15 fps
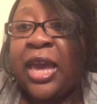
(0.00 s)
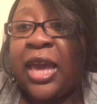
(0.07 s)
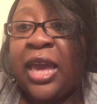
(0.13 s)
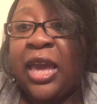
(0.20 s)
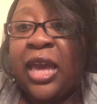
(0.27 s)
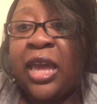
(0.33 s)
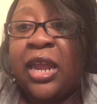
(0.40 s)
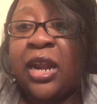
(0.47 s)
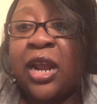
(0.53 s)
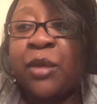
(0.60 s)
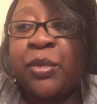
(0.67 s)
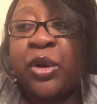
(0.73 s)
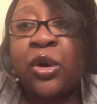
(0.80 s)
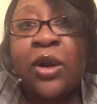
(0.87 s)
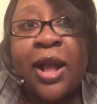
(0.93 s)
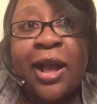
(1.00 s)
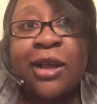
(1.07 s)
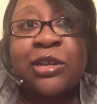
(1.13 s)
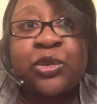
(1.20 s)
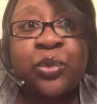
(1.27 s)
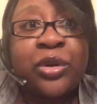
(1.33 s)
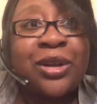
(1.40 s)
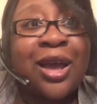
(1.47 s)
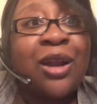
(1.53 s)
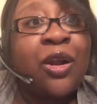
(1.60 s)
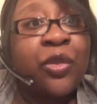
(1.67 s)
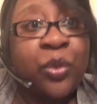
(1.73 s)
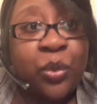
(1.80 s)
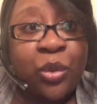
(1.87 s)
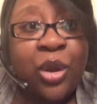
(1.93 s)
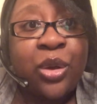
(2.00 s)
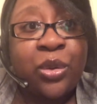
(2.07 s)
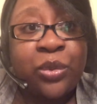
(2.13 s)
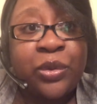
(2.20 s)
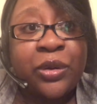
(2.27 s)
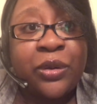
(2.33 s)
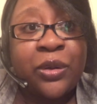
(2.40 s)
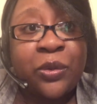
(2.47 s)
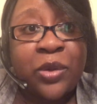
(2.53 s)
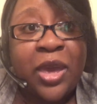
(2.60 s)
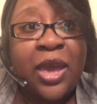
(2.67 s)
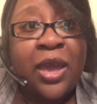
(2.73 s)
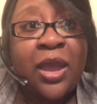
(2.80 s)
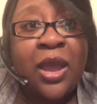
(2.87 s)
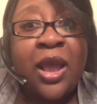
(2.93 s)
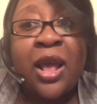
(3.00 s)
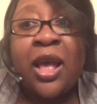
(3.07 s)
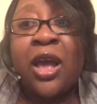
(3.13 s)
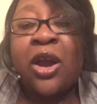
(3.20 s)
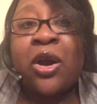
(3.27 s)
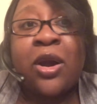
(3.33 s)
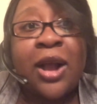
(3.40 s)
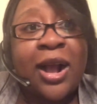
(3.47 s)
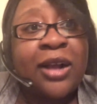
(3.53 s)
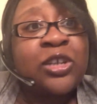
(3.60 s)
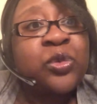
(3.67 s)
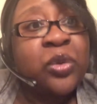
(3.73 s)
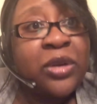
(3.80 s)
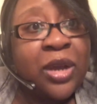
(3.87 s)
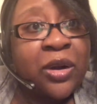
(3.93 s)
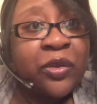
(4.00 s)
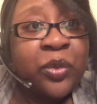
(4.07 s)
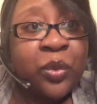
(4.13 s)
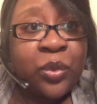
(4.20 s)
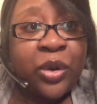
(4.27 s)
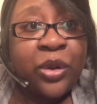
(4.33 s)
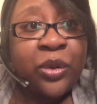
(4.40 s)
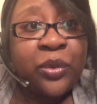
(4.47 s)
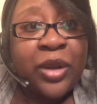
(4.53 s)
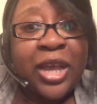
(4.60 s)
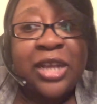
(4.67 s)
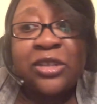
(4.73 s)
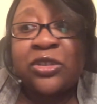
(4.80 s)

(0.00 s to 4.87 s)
And I mean, her eyes were not on the road, okay? Her eyes were not on the road. And